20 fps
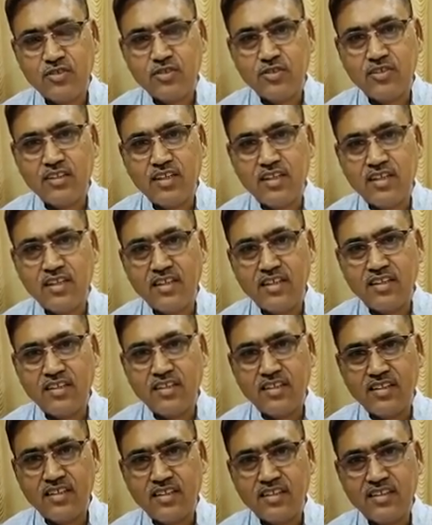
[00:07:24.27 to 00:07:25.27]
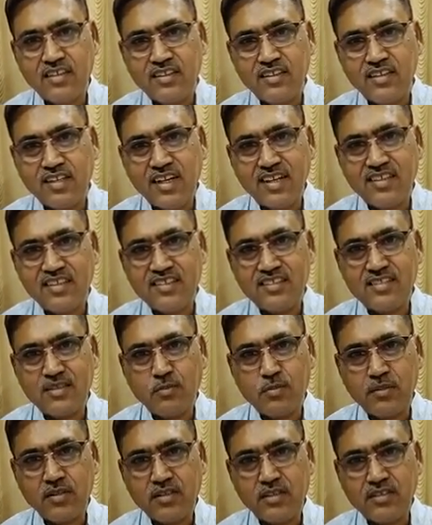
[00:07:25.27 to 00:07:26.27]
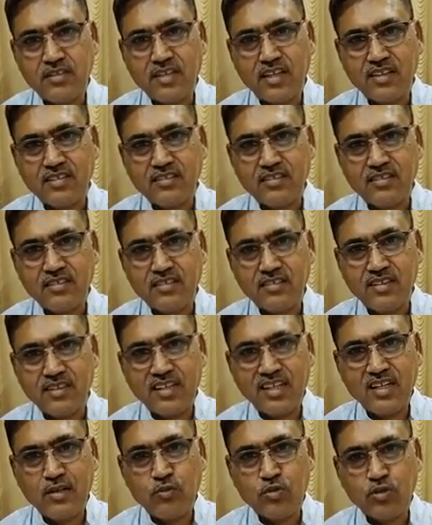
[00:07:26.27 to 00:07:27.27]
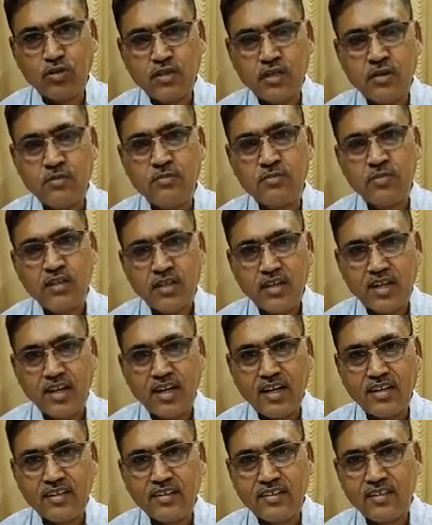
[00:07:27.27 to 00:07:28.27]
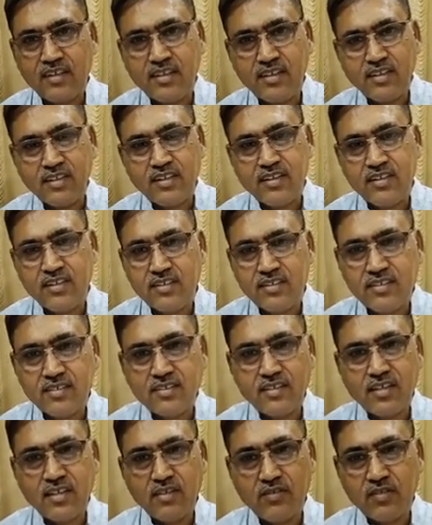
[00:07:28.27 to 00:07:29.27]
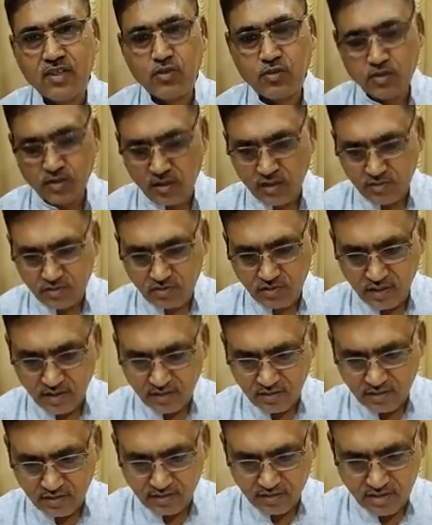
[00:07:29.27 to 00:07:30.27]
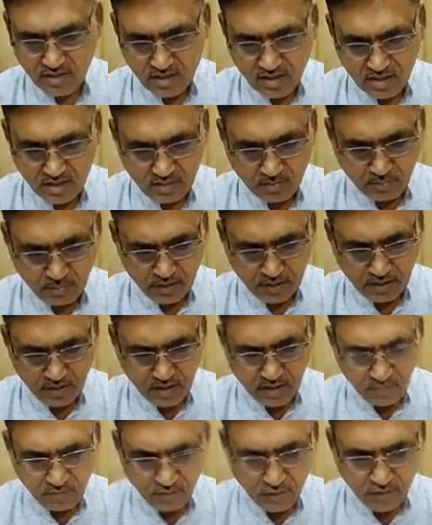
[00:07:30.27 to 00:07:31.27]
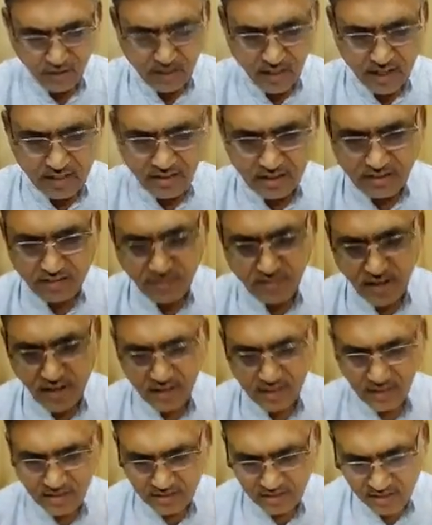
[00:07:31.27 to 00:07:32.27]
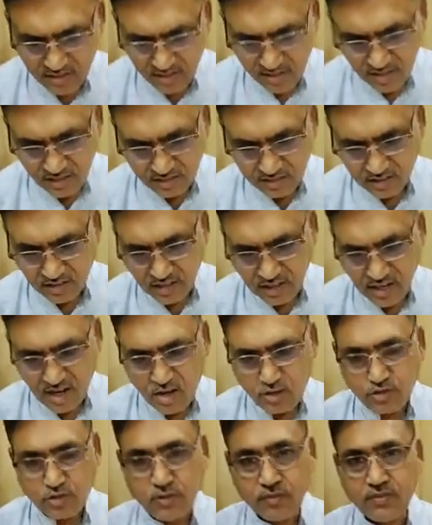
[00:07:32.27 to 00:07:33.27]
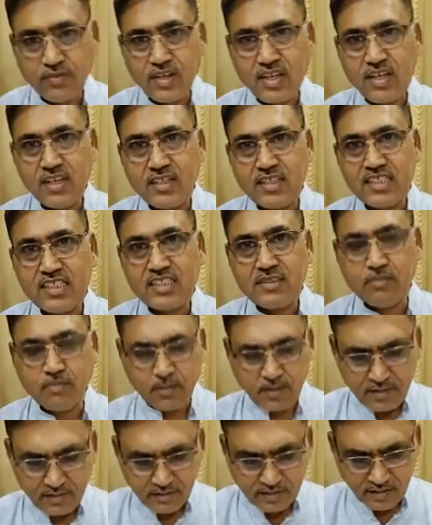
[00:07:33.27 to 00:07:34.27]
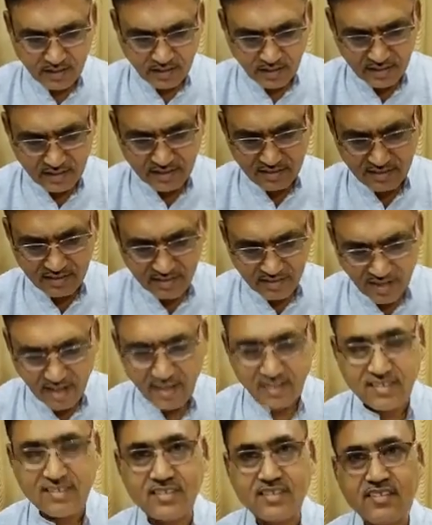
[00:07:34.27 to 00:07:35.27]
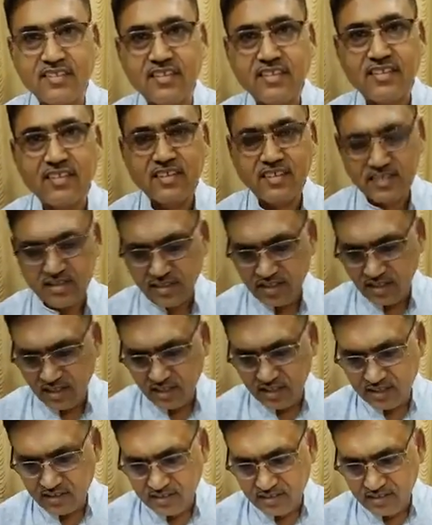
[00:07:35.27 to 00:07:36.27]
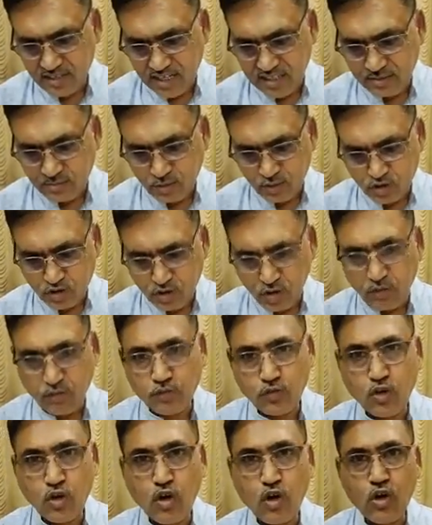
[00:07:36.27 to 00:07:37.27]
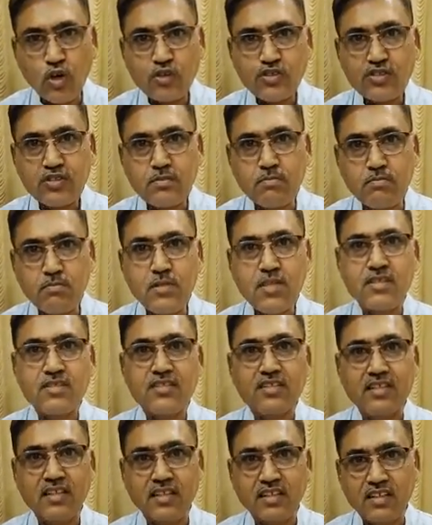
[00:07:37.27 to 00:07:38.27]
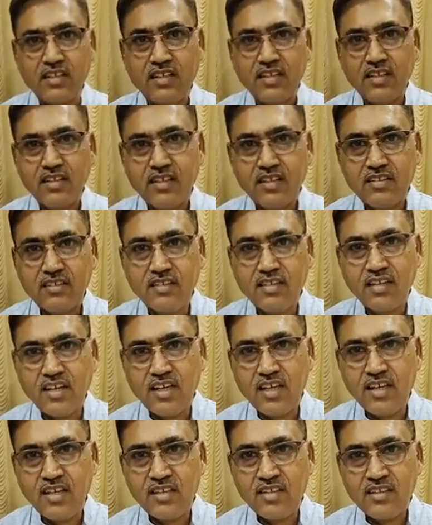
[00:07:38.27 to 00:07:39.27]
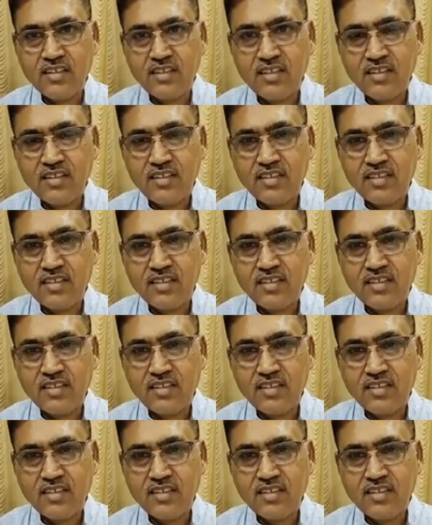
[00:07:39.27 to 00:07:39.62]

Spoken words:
so they anticipated that the rain would come and they run away to take shelter. But they forget this fact that clouds of rain is blessing in disguise. It is the expression of God's mercy. The rain